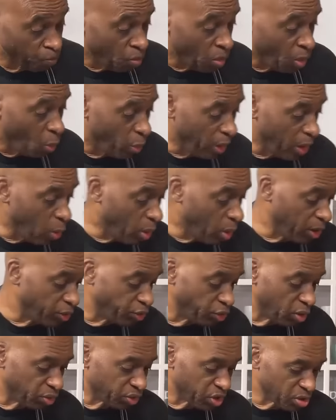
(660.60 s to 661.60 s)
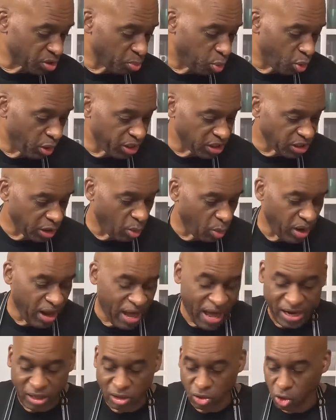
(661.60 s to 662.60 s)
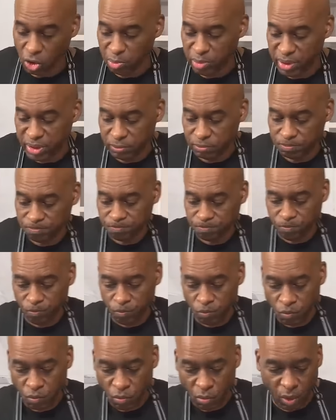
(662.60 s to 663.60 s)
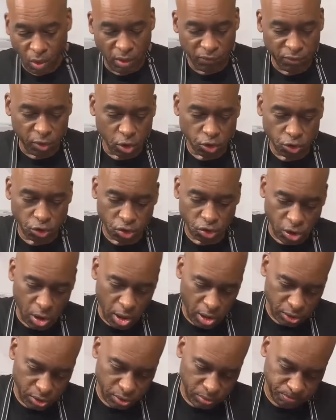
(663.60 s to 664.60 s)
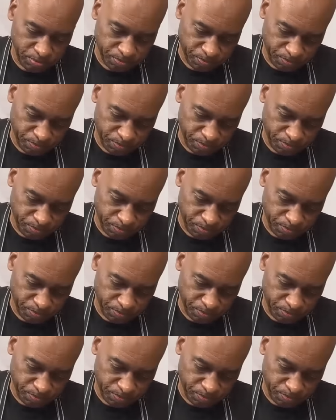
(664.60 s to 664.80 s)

What I want to do at this point is I want to add a little bit of kosher salt,